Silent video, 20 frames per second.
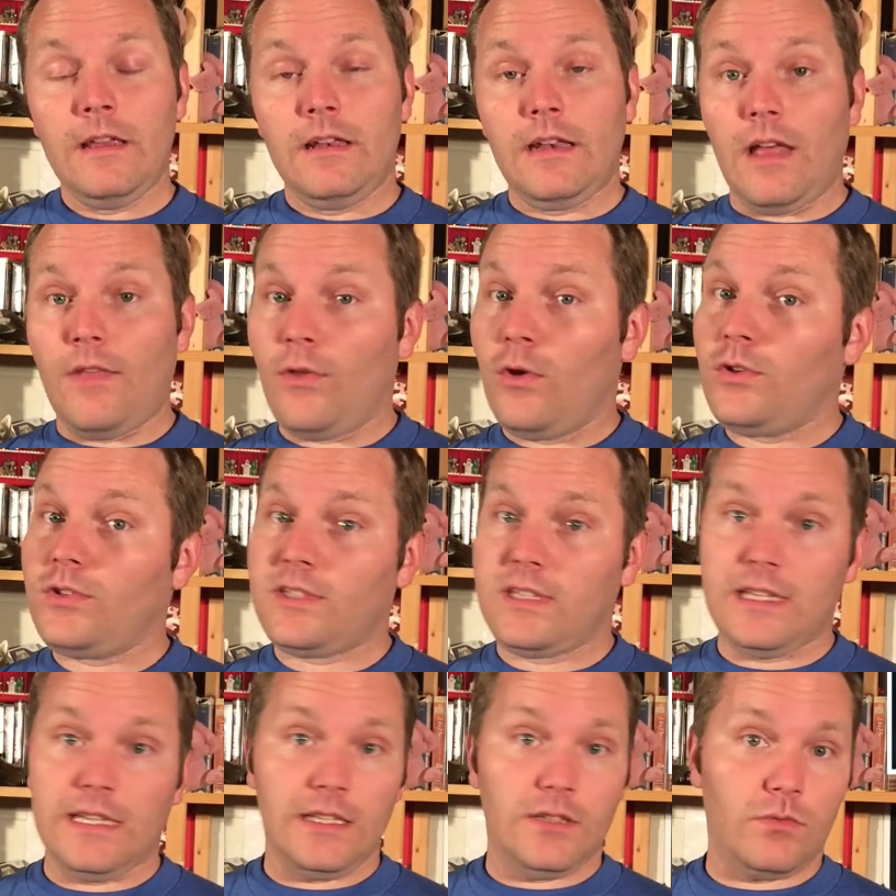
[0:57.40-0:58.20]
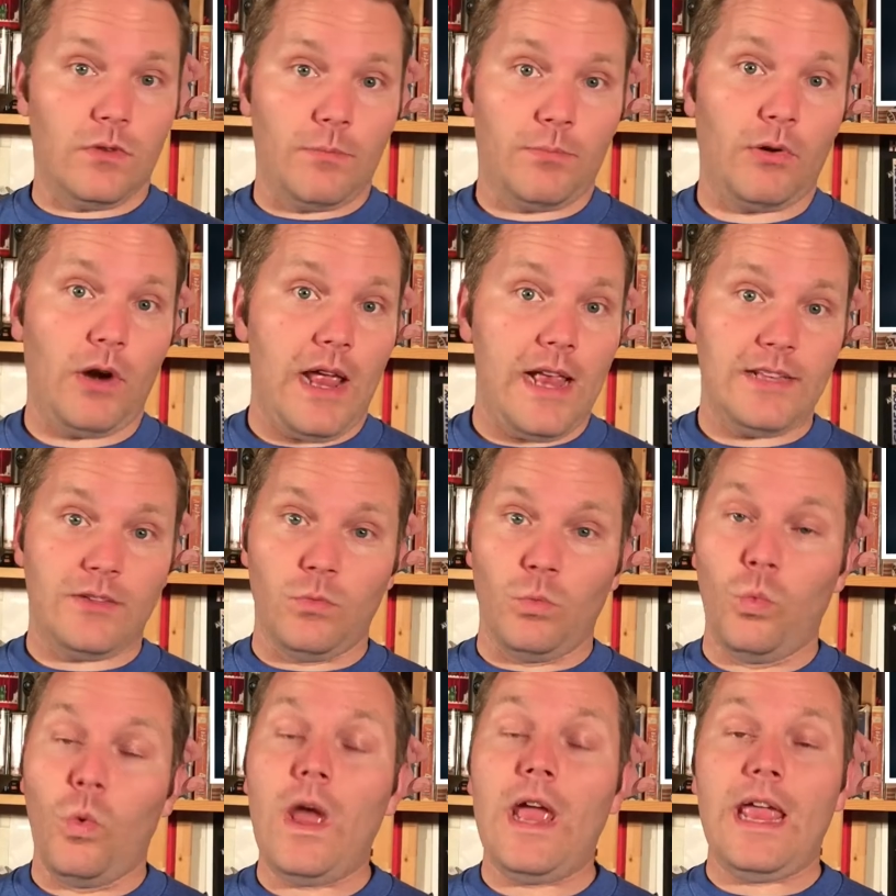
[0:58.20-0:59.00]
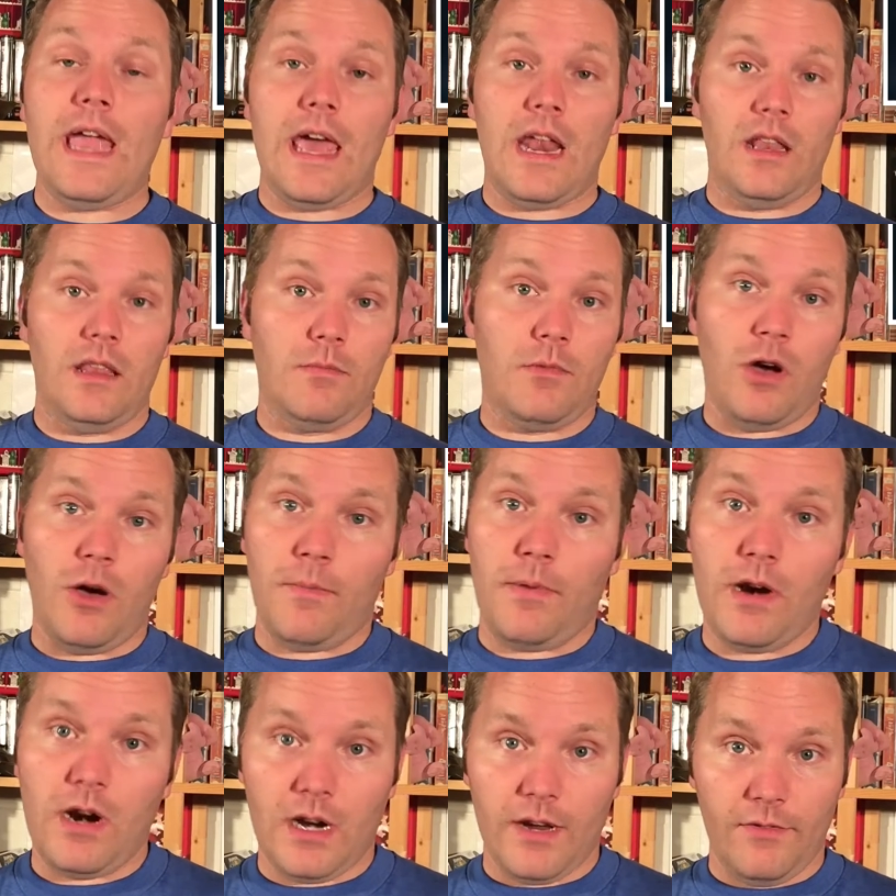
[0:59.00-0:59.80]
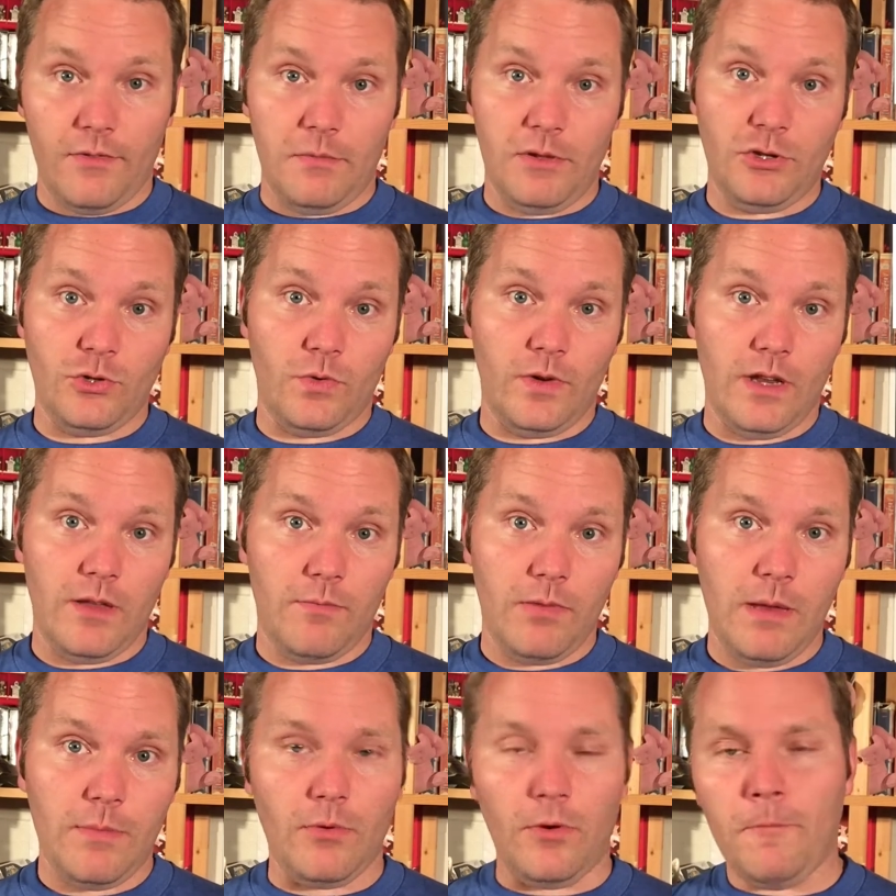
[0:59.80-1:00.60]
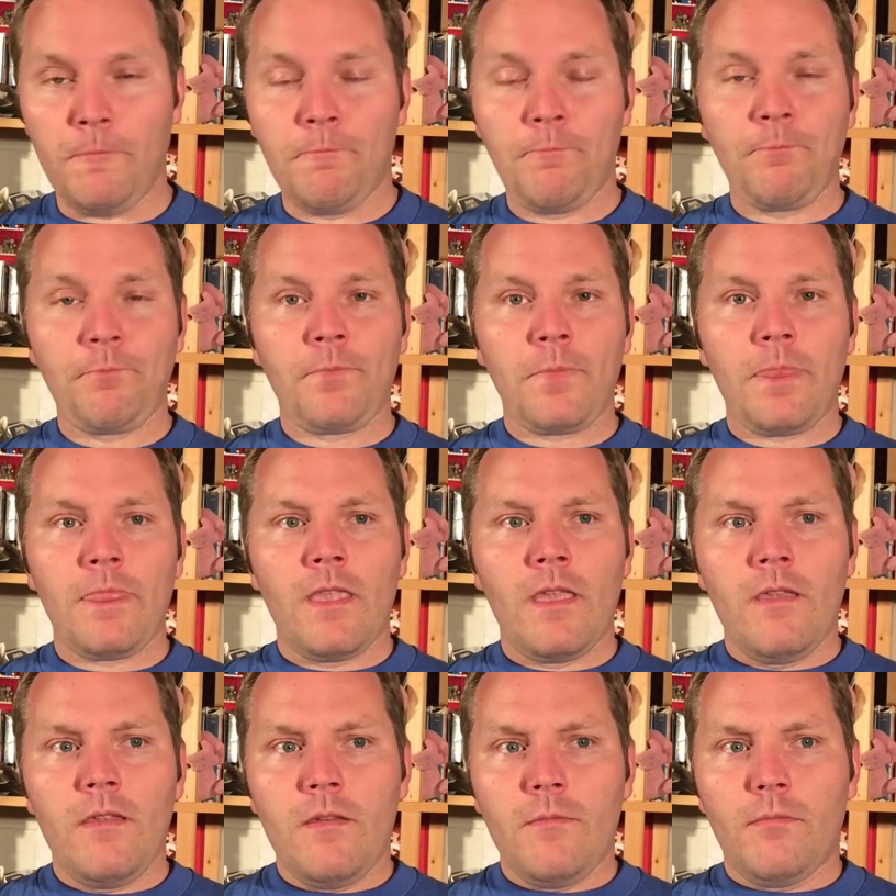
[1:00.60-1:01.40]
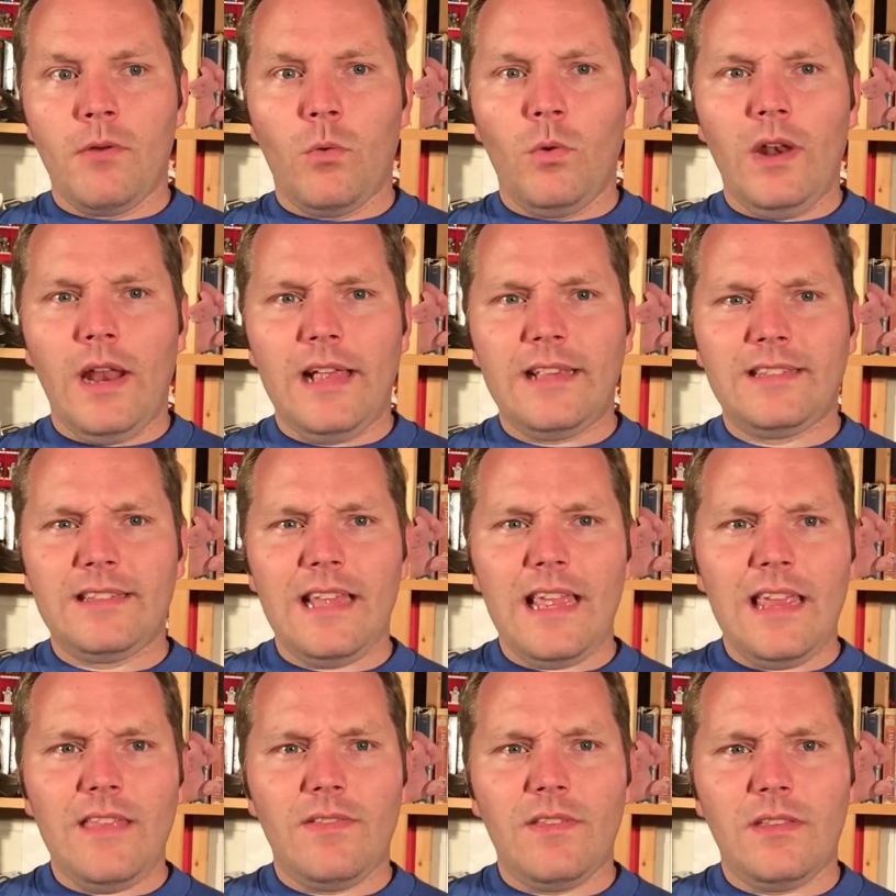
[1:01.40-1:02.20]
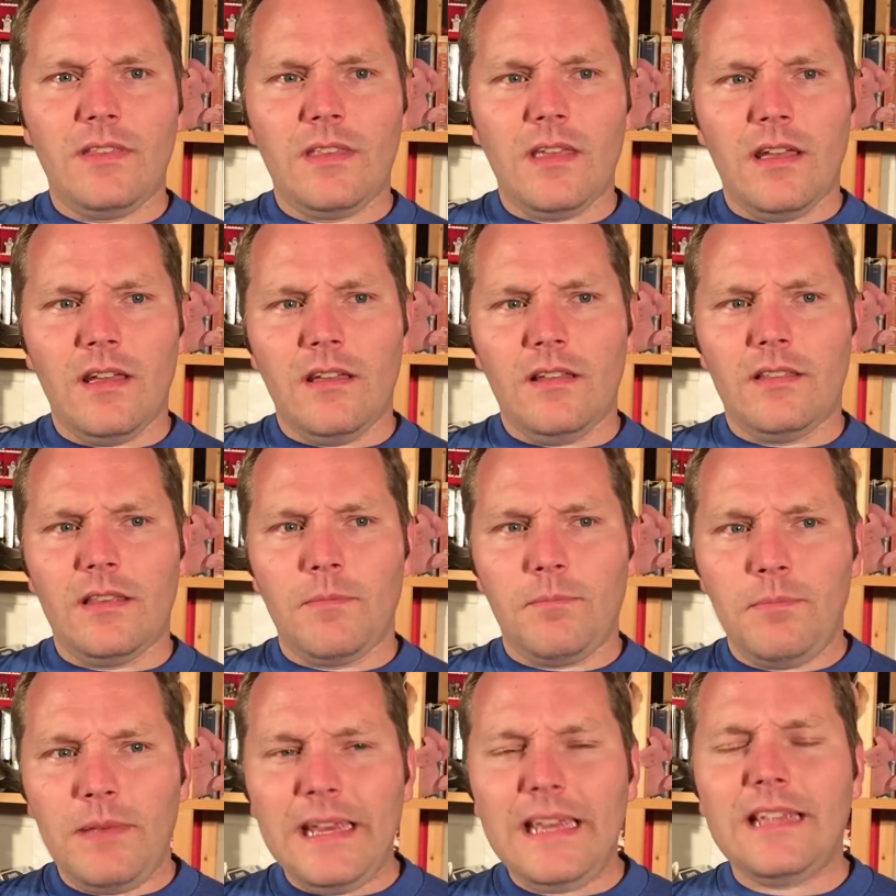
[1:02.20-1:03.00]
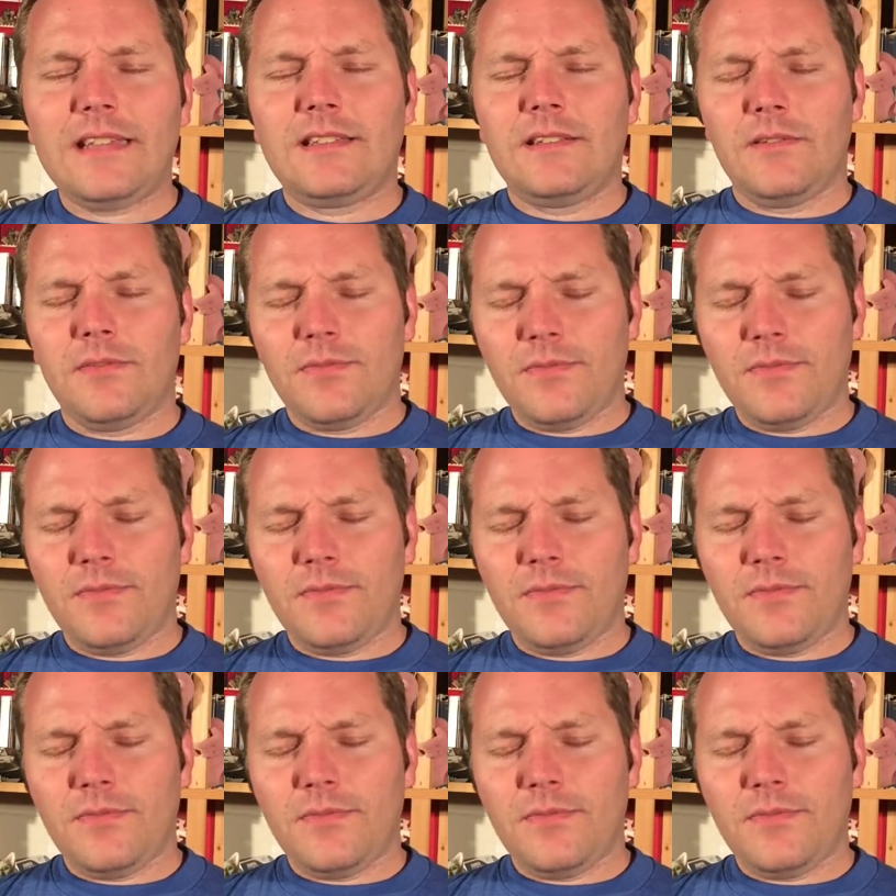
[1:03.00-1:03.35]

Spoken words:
Now, those things were priced way out of the ballpark of the majority of people. But when I say that the biggest of